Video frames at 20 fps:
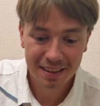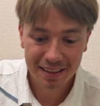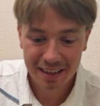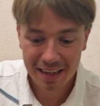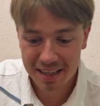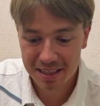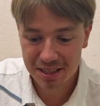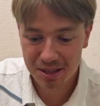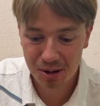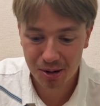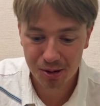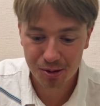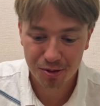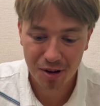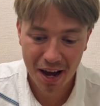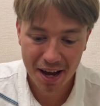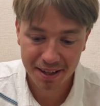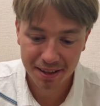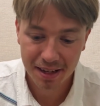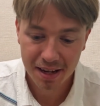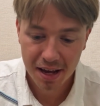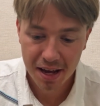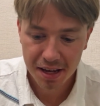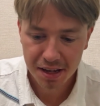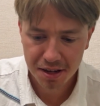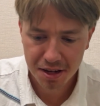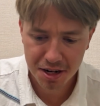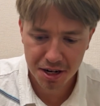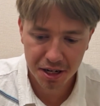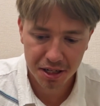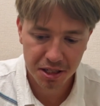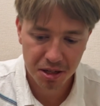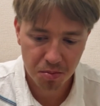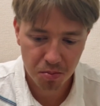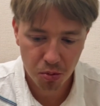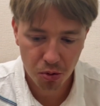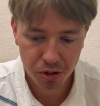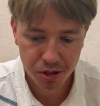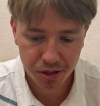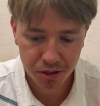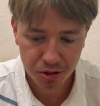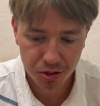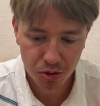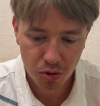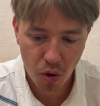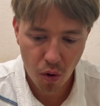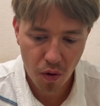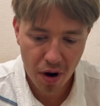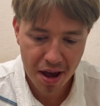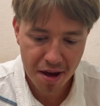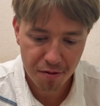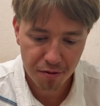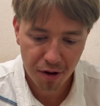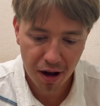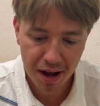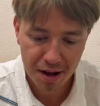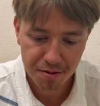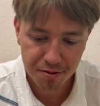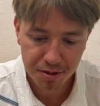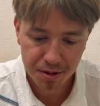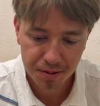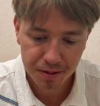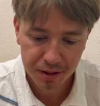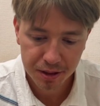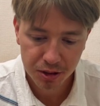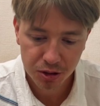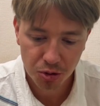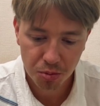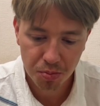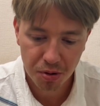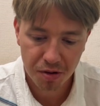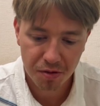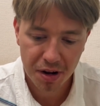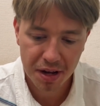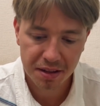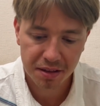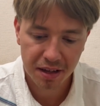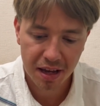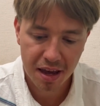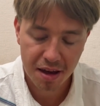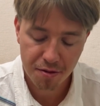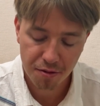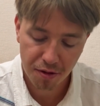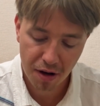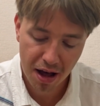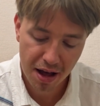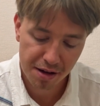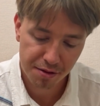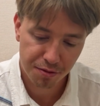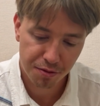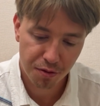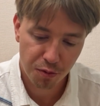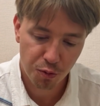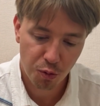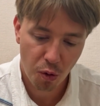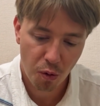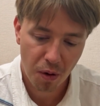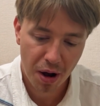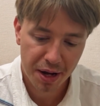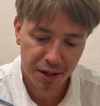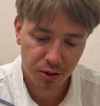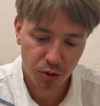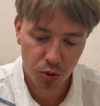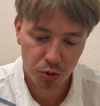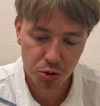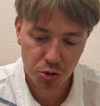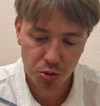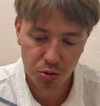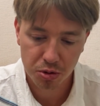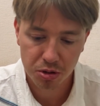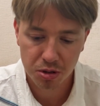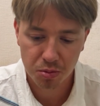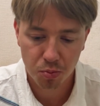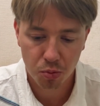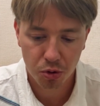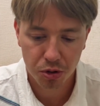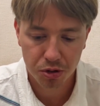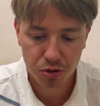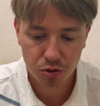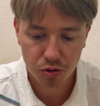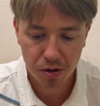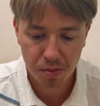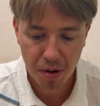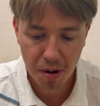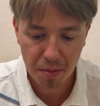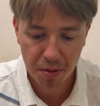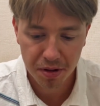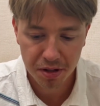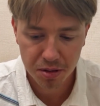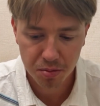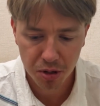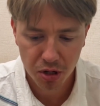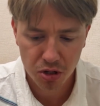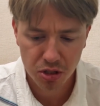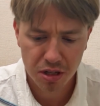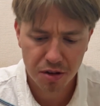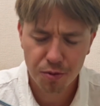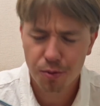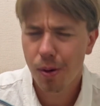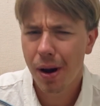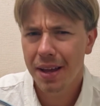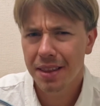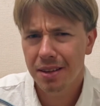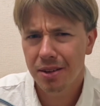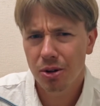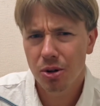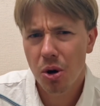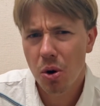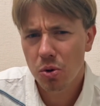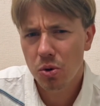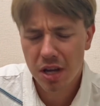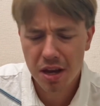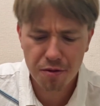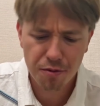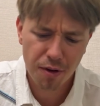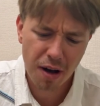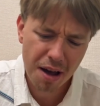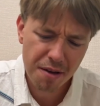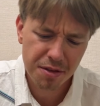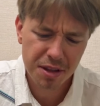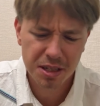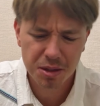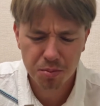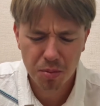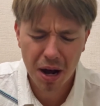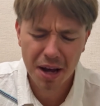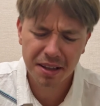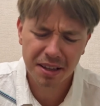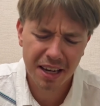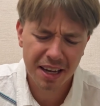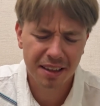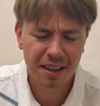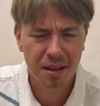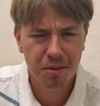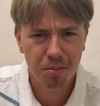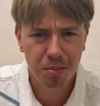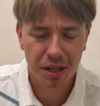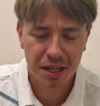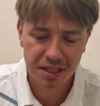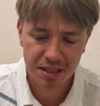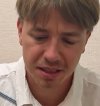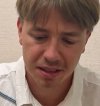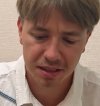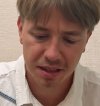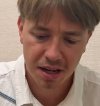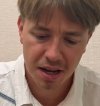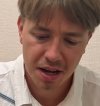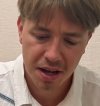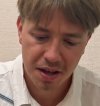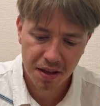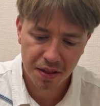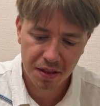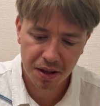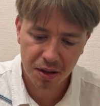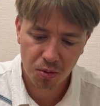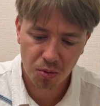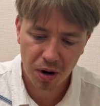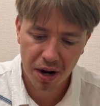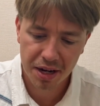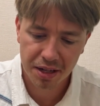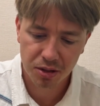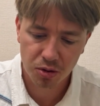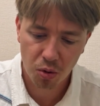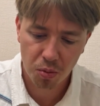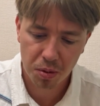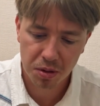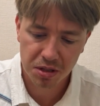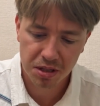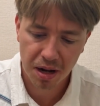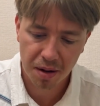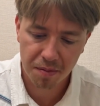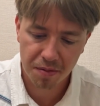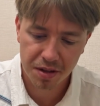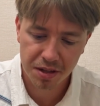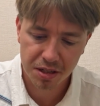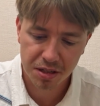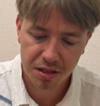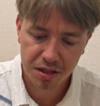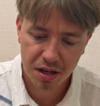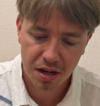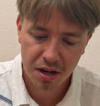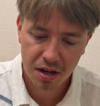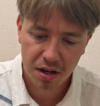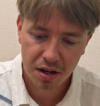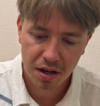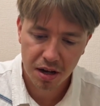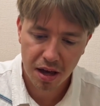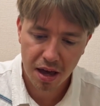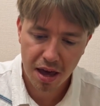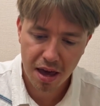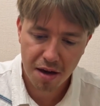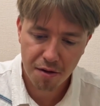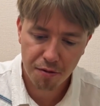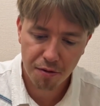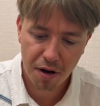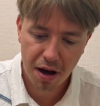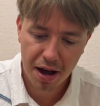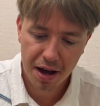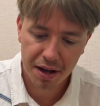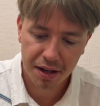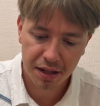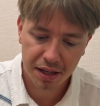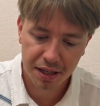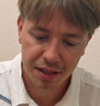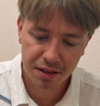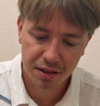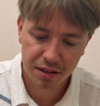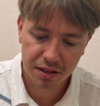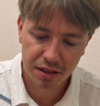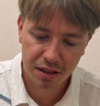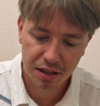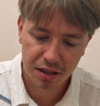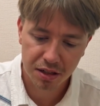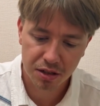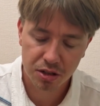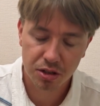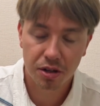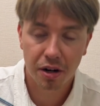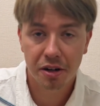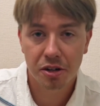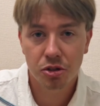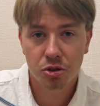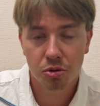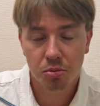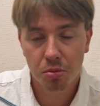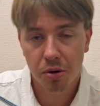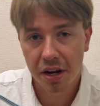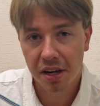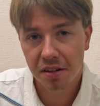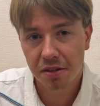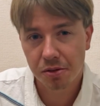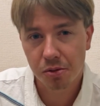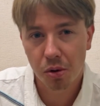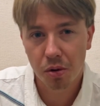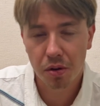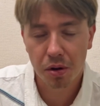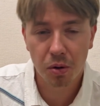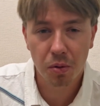it's all fine. Here it's important to go a5 to prevent a5 for white. Also, it's important to remember this, because if white goes a5, this might get unpleasant. Then white opens up this a file and starts to break through on the